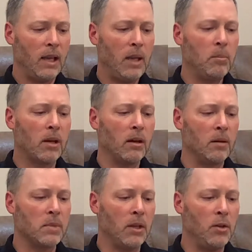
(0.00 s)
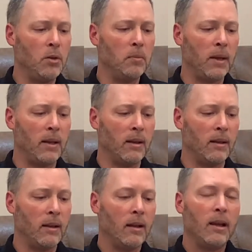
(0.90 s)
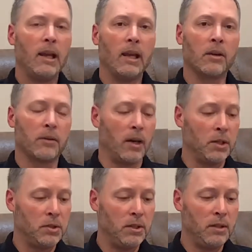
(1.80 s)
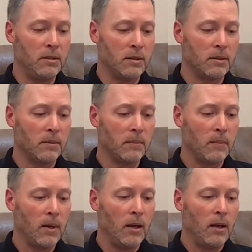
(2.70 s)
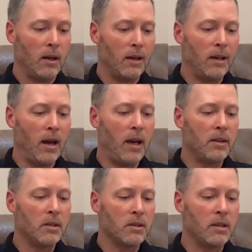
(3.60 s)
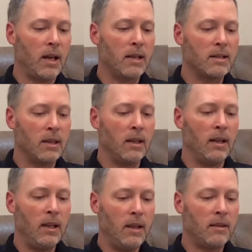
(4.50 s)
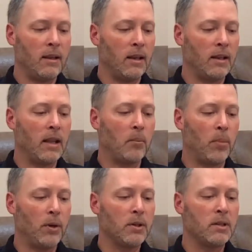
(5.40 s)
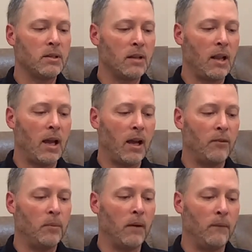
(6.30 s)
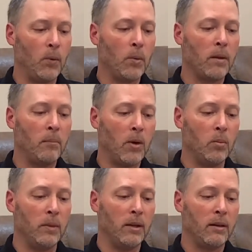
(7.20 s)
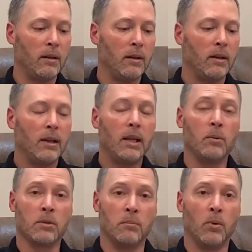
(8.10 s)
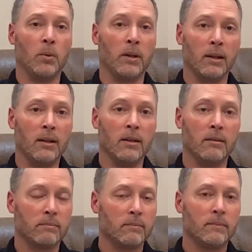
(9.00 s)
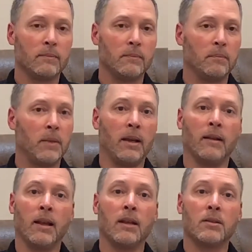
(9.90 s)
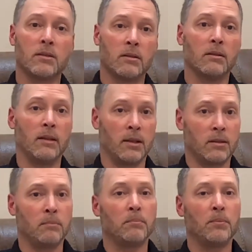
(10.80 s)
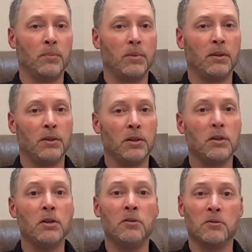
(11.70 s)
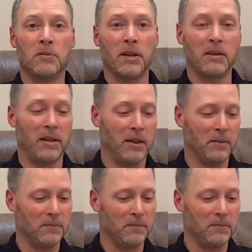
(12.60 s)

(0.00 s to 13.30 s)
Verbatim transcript: he becomes a new man in Christ Jesus. God does not see anything in that person's life before the moment he was born again. Man, that is that's good news right there.